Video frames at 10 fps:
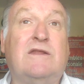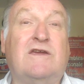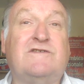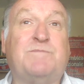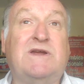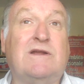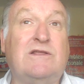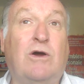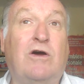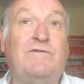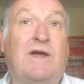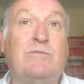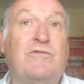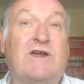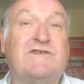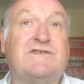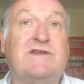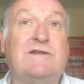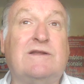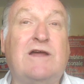There's been a lot of unrest
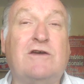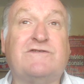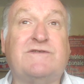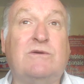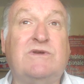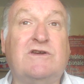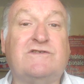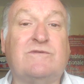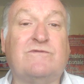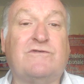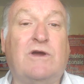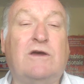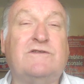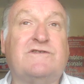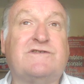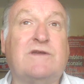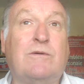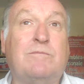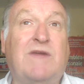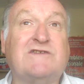in the last few years in France.
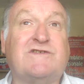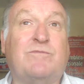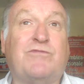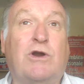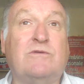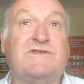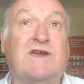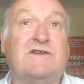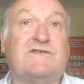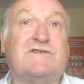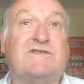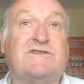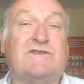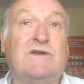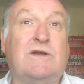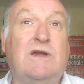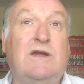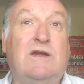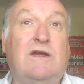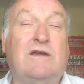There are massive protests
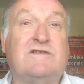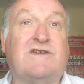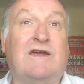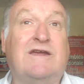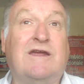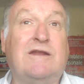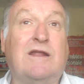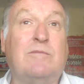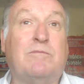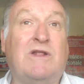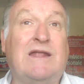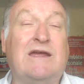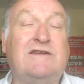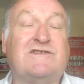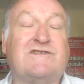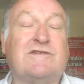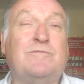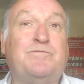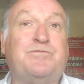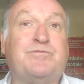taking place
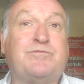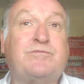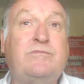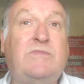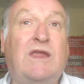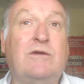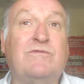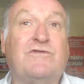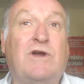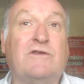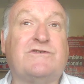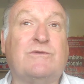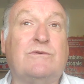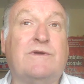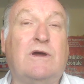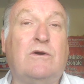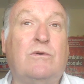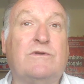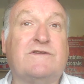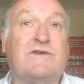in France
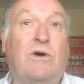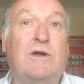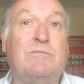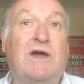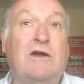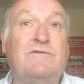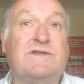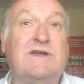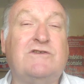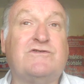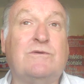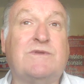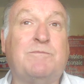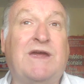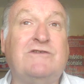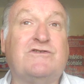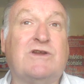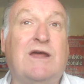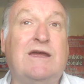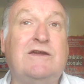all the time over the issue of the
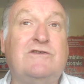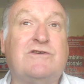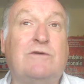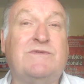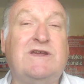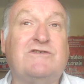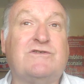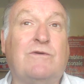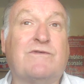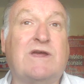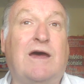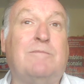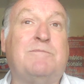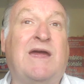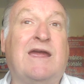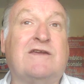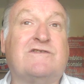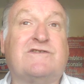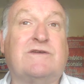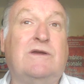pension age, over the issue of
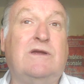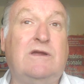cutbacks.